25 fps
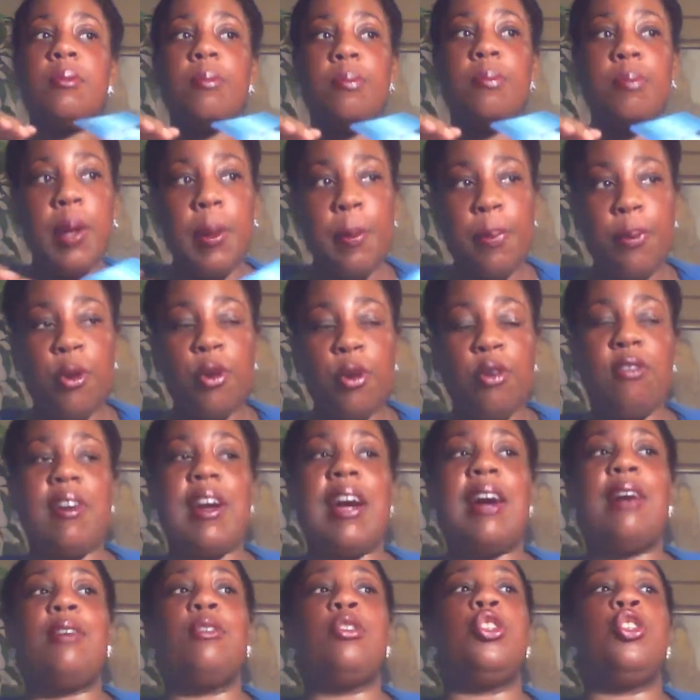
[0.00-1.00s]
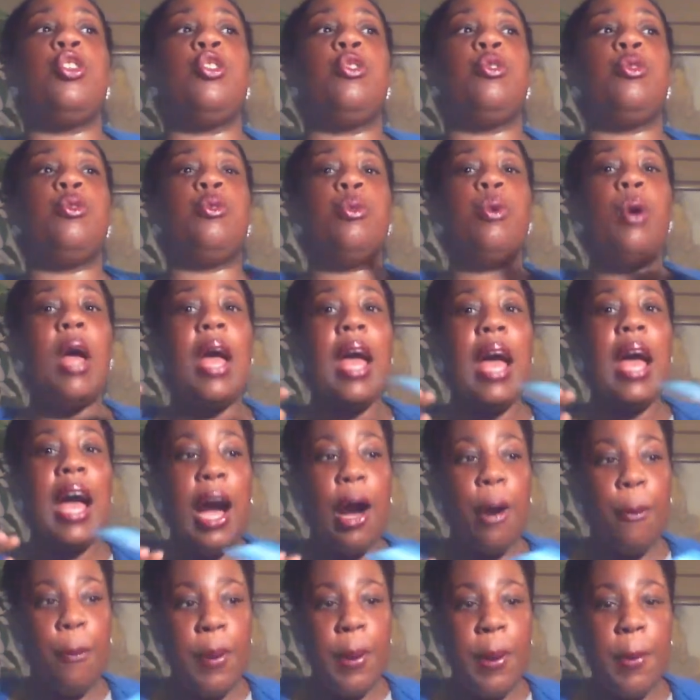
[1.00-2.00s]
people around you,
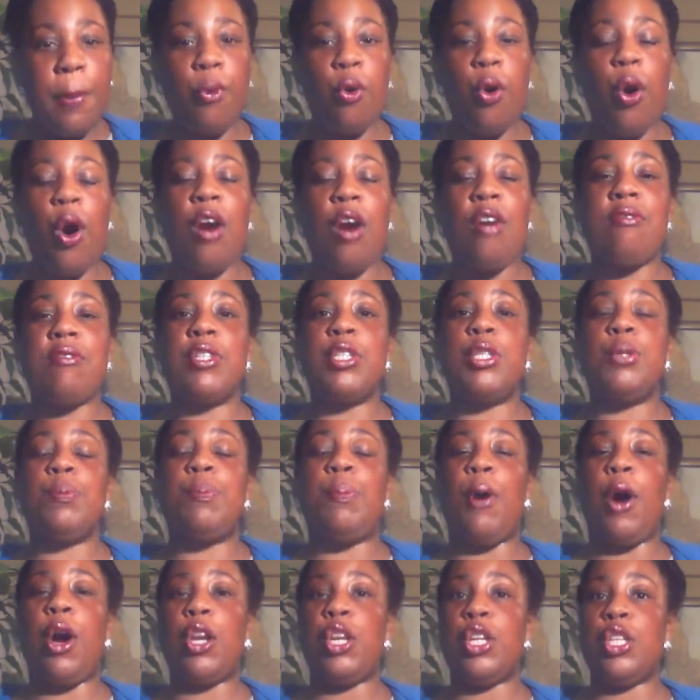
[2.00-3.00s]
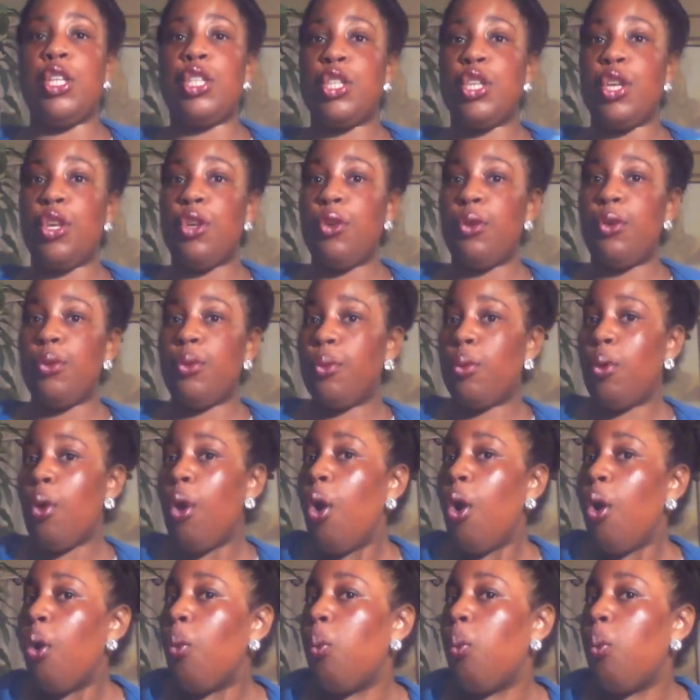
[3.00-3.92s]
how people are responding to you,